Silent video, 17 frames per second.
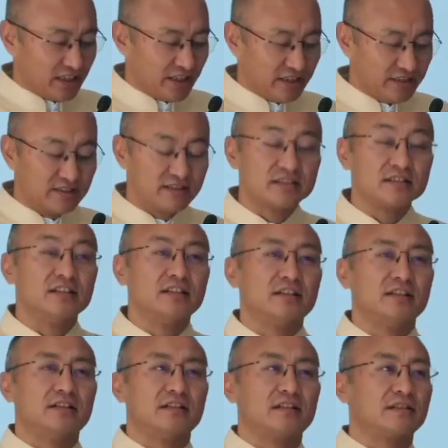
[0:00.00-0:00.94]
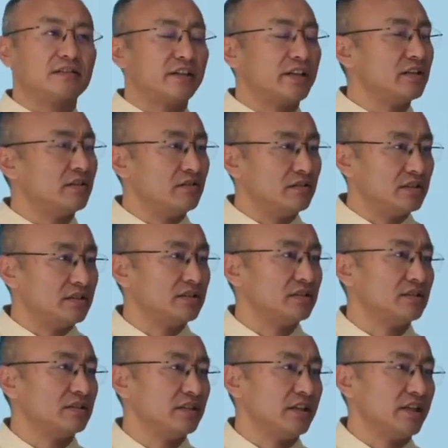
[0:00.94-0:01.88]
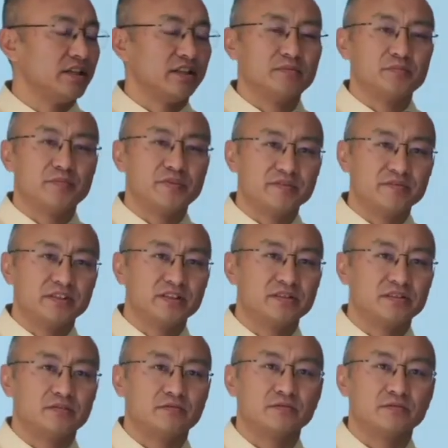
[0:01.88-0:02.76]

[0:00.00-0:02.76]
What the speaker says: It is a great honor and privilege.